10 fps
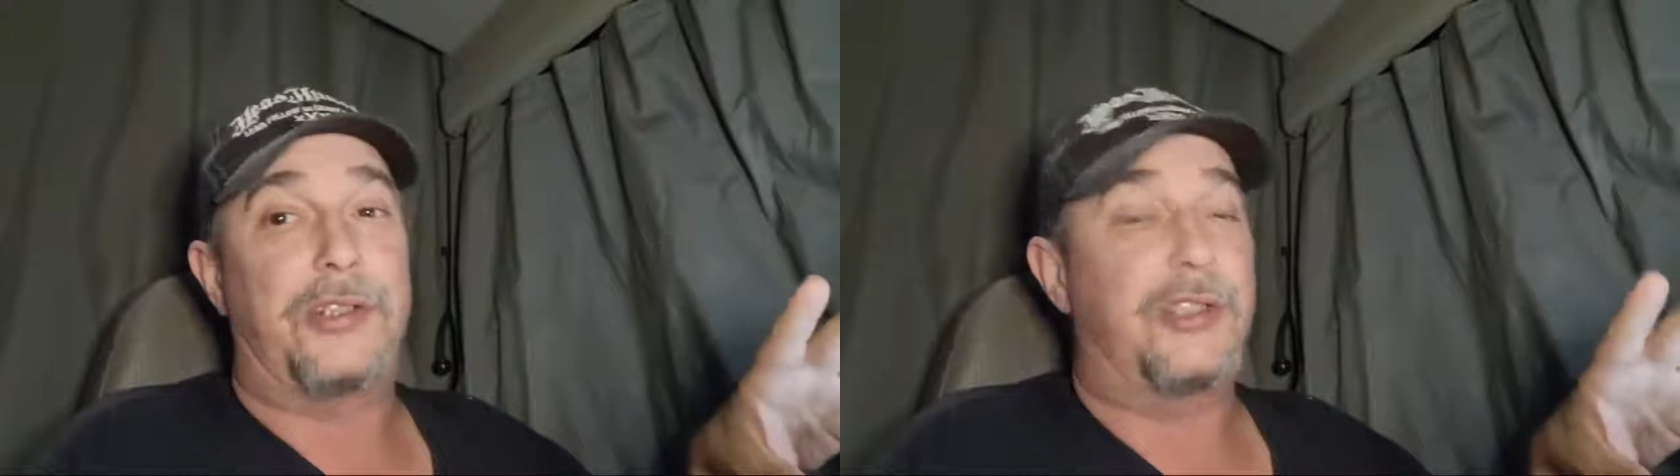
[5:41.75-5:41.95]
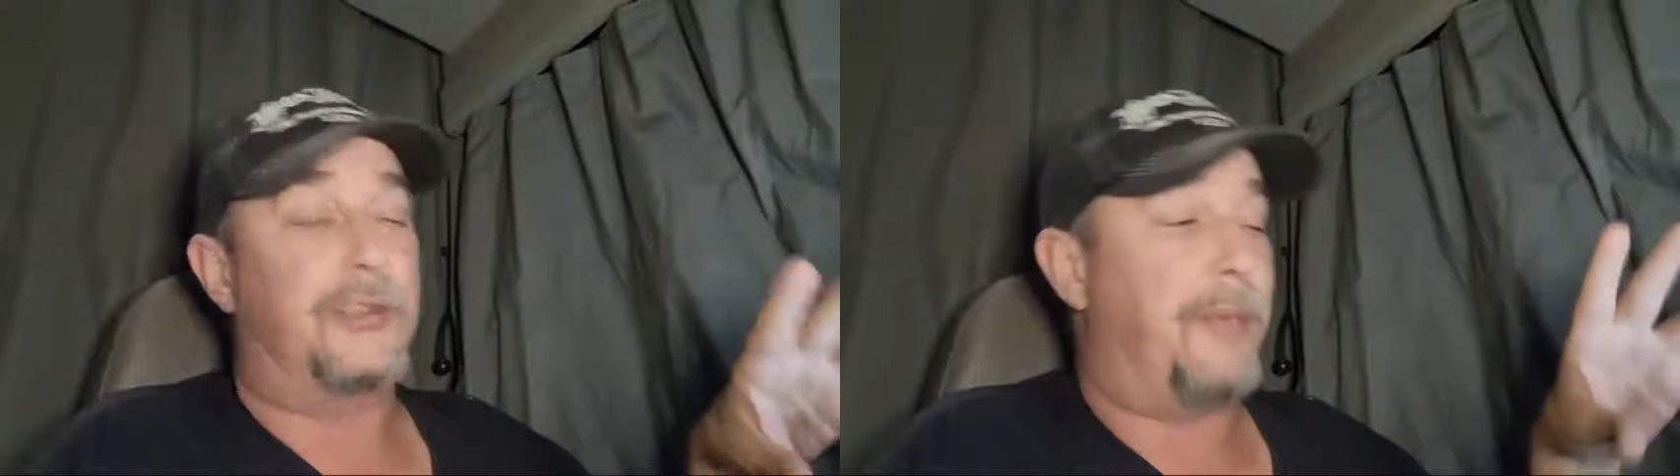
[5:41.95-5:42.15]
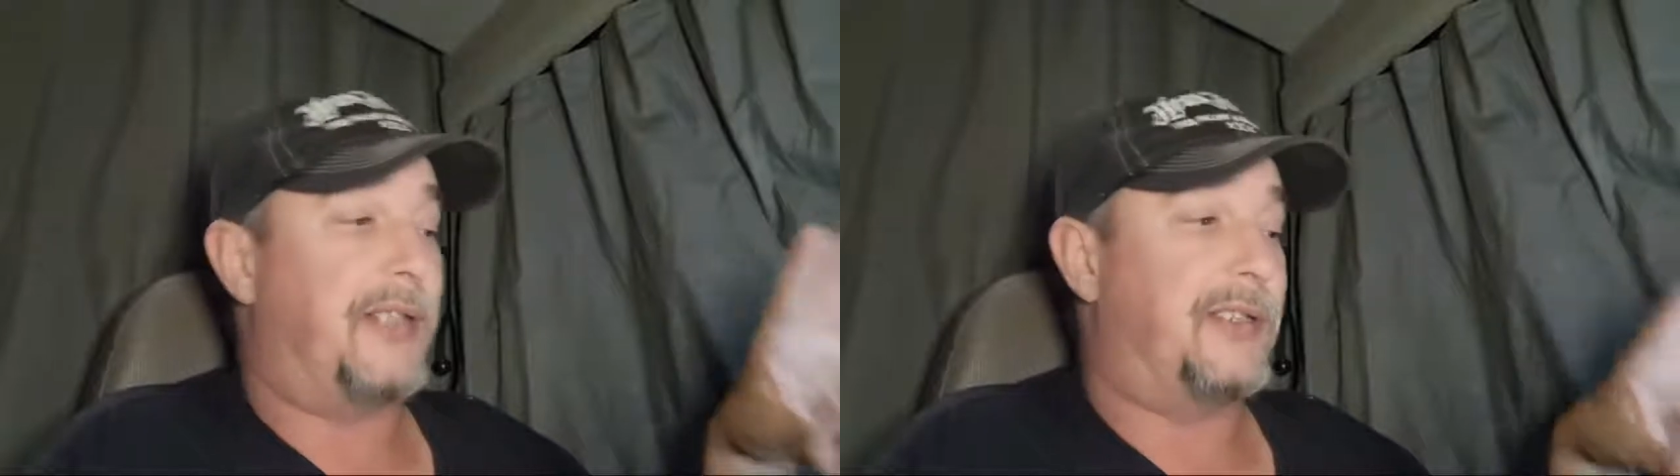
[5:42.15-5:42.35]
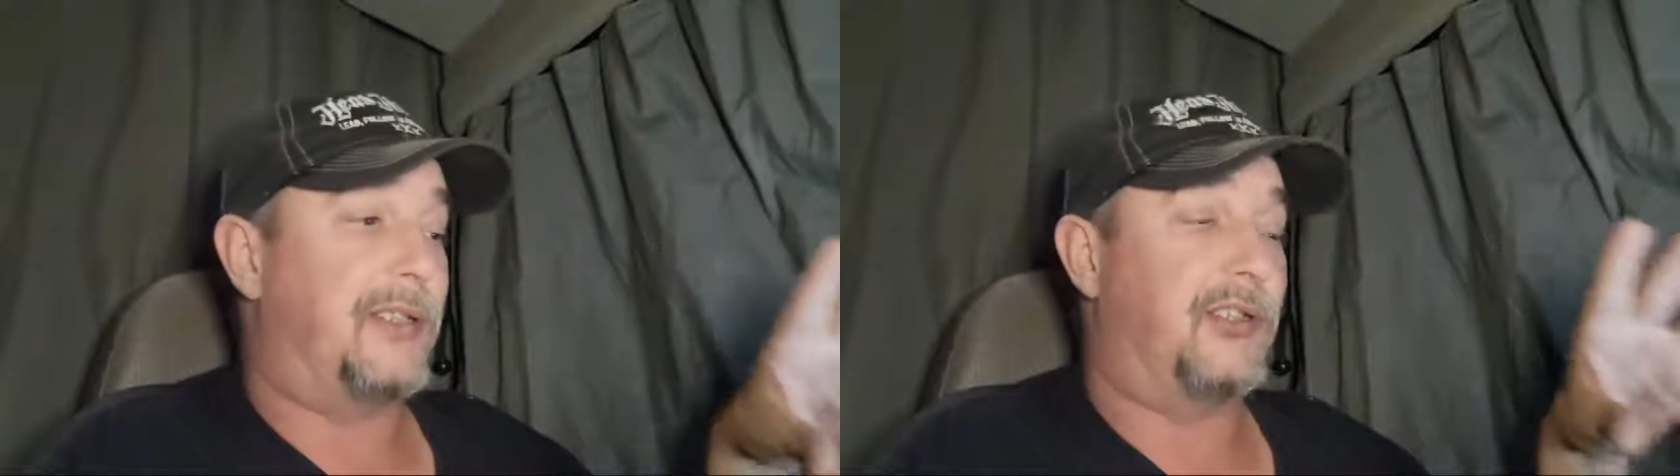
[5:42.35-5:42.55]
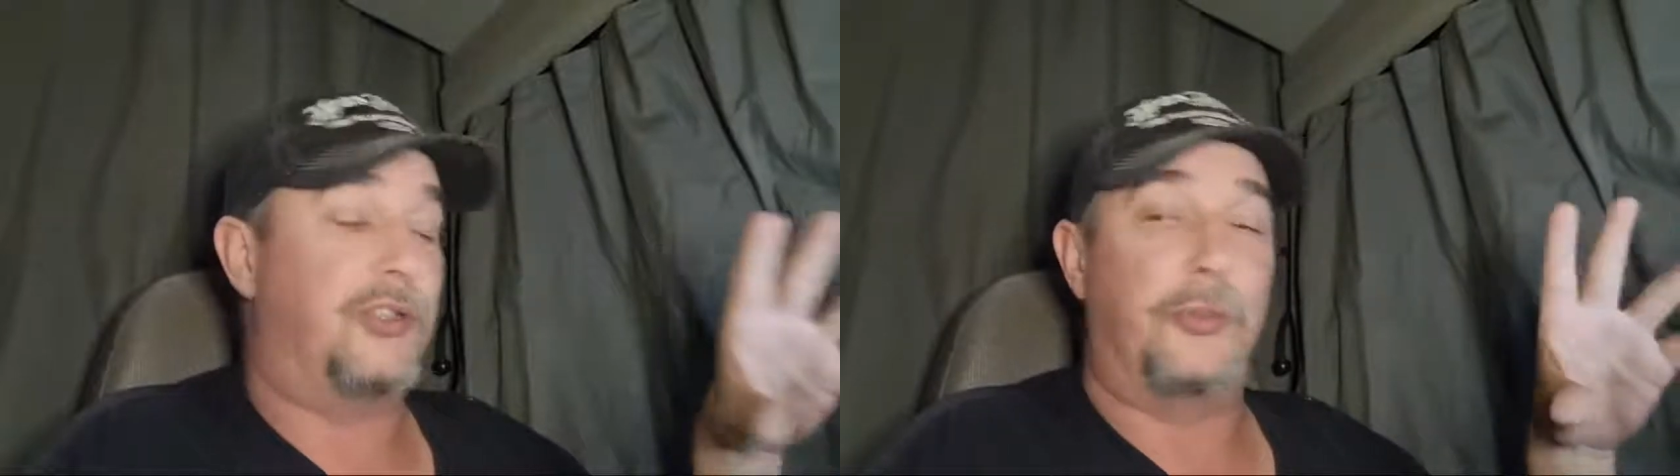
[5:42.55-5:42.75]
It just makes it
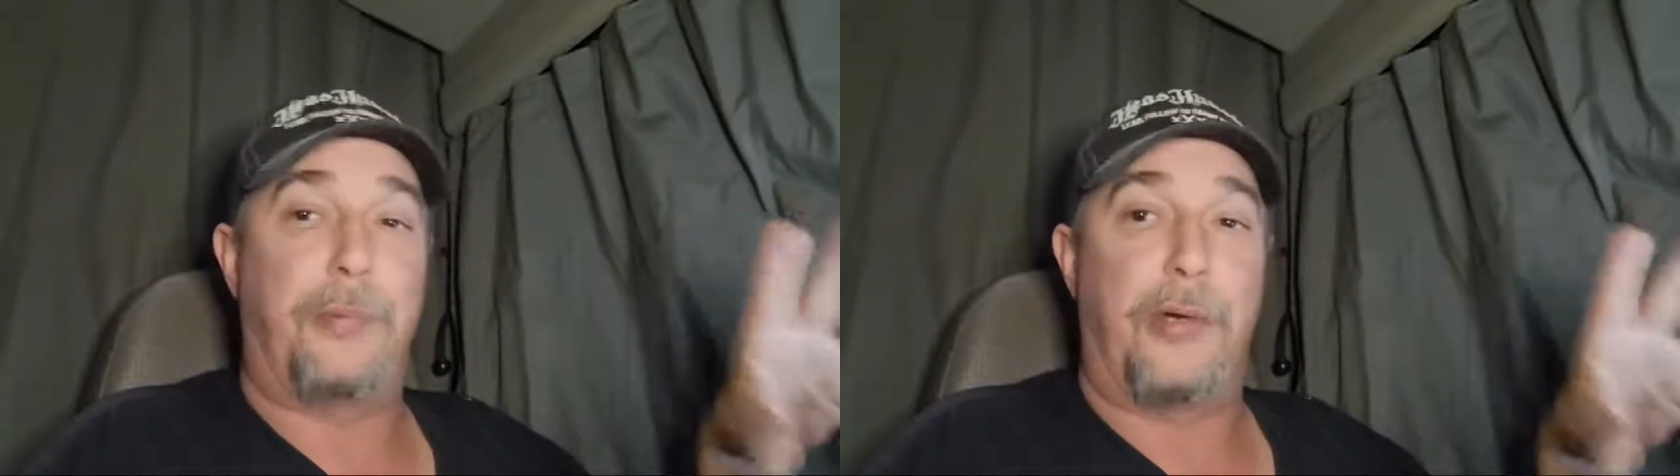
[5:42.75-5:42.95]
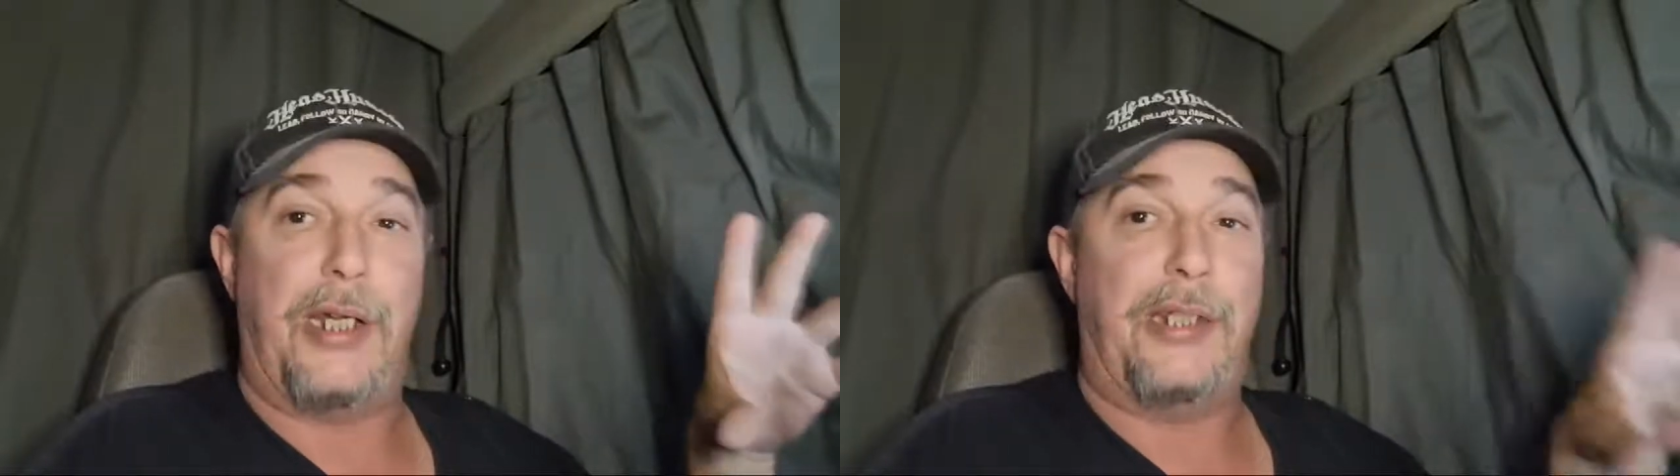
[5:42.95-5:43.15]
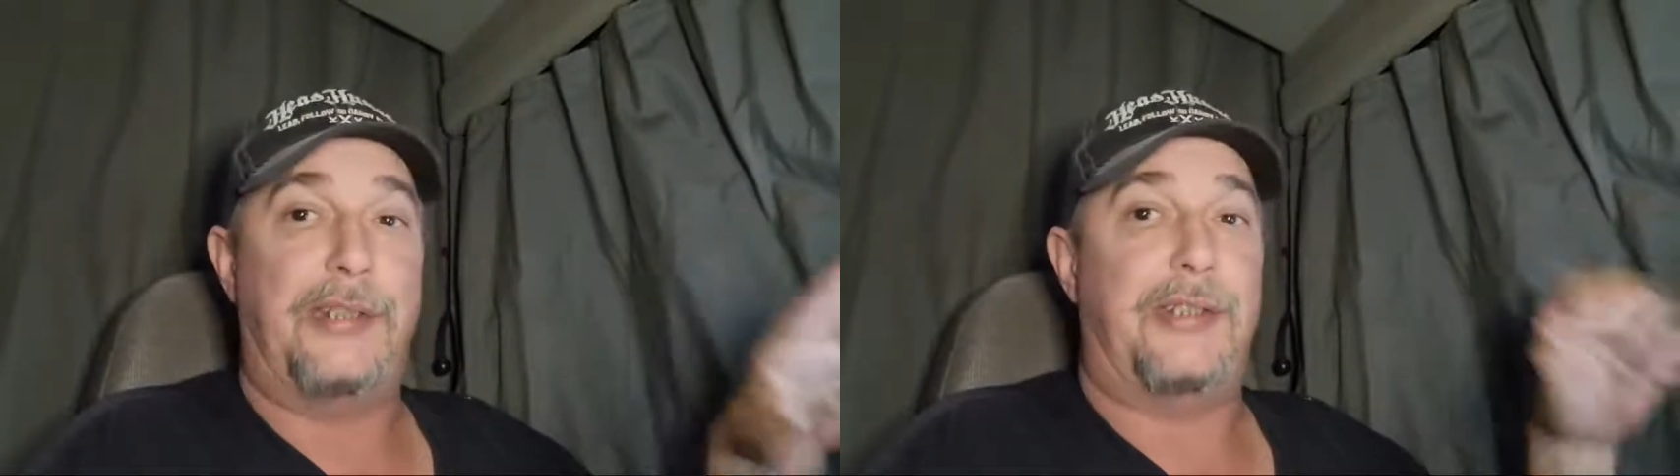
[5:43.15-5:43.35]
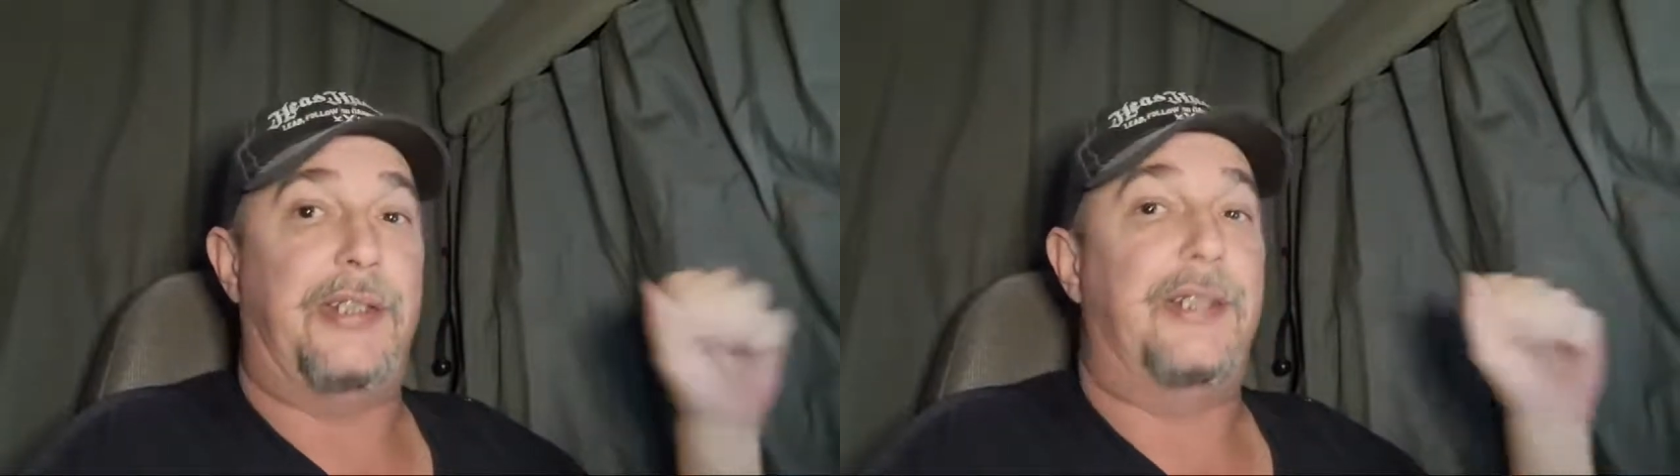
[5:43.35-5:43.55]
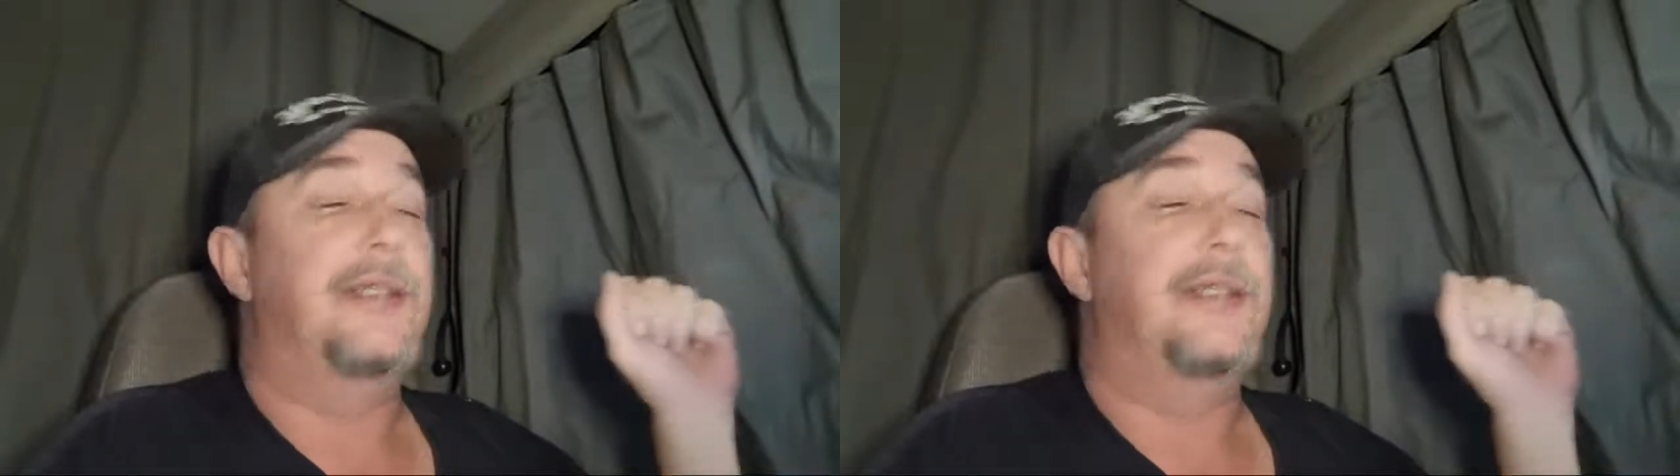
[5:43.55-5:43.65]
super easy.